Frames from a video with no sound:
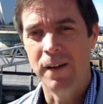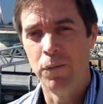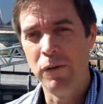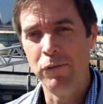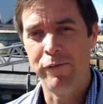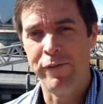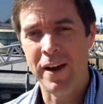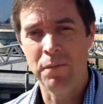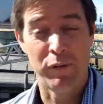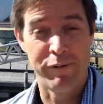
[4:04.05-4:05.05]
and what we've
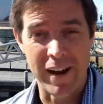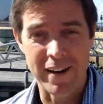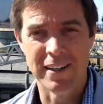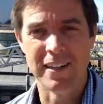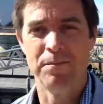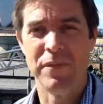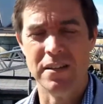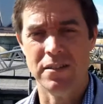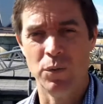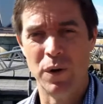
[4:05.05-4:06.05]
found profoundly
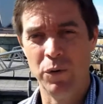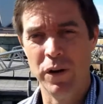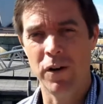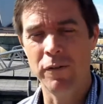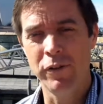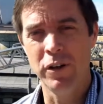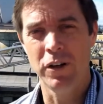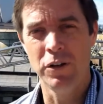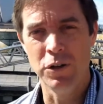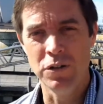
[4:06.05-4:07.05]
is that when we offer
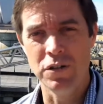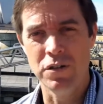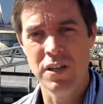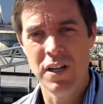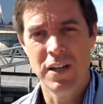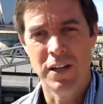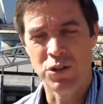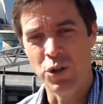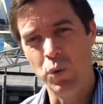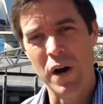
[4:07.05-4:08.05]
users a
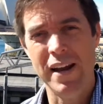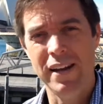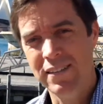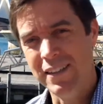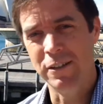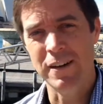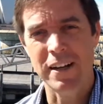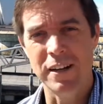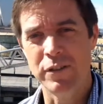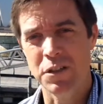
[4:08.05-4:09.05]
two-way
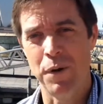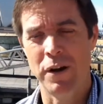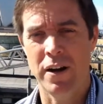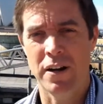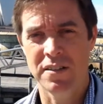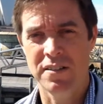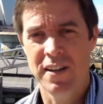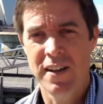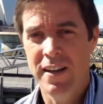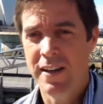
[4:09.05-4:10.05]
interactive experience,